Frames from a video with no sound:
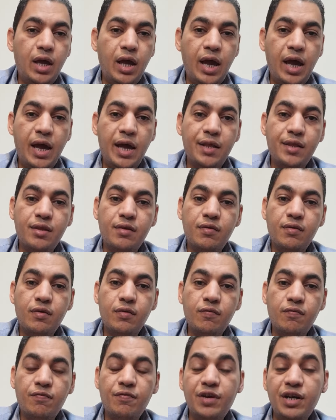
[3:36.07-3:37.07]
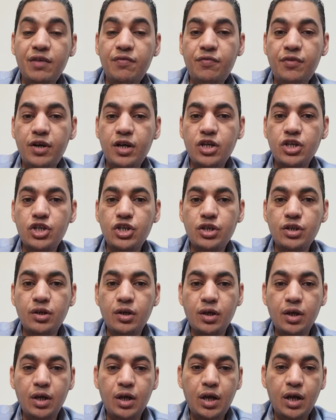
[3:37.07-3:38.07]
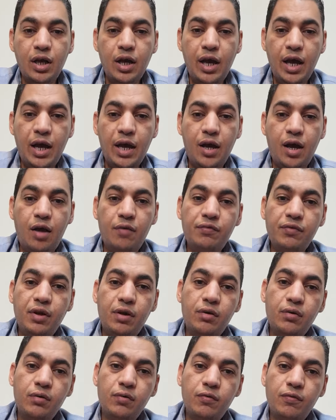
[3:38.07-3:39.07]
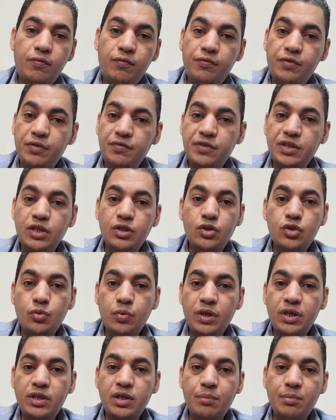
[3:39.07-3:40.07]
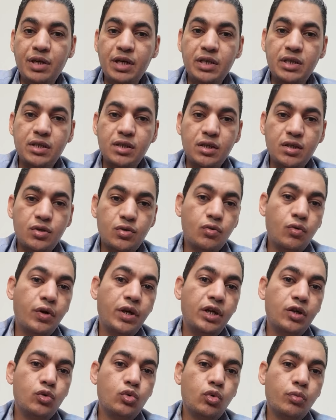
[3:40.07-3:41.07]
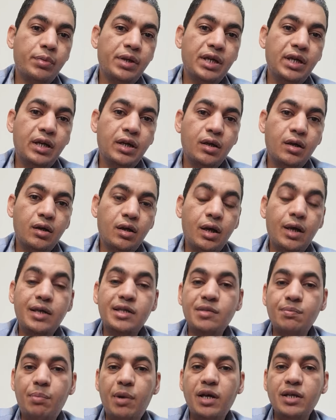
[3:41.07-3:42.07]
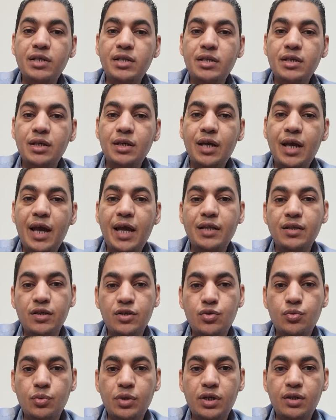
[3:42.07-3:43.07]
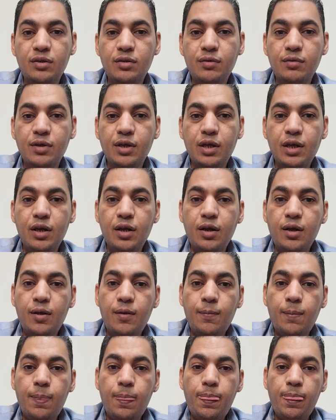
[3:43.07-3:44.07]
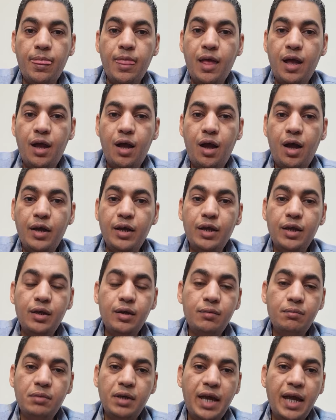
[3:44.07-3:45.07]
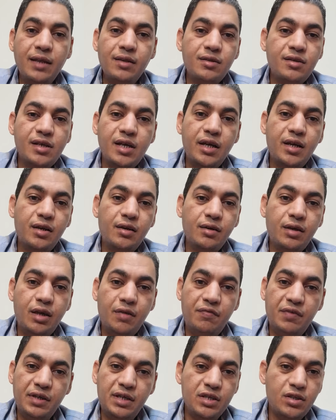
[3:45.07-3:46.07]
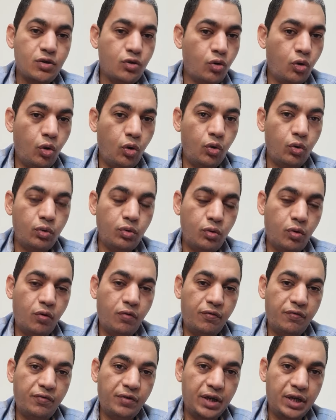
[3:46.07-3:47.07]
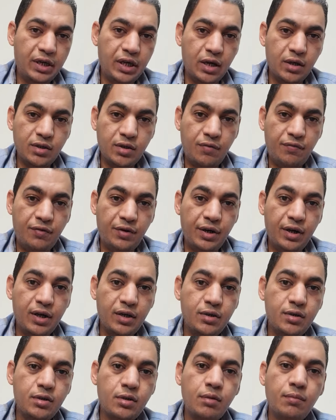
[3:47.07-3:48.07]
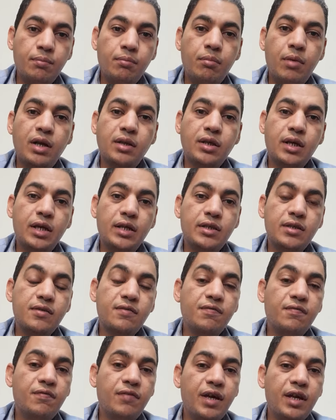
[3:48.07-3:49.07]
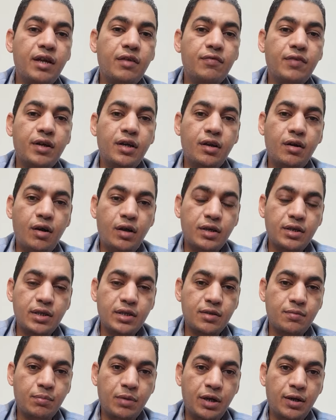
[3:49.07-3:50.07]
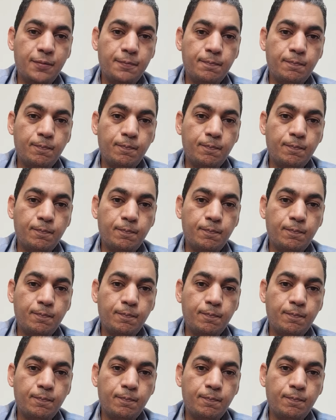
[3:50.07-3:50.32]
and very fresh uh, after 15 20 minutes it's going to be uh, spicy and sweet I can't tell if it is clone of any other fragrance but it's very very nice smell